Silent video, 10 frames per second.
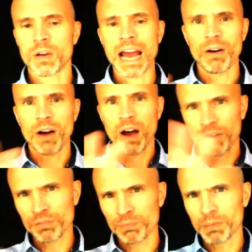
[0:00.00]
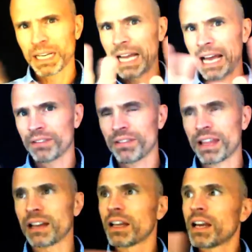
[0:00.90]
how offspring has
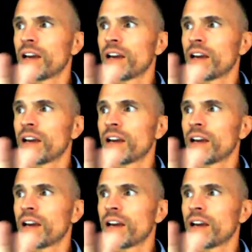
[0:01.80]
that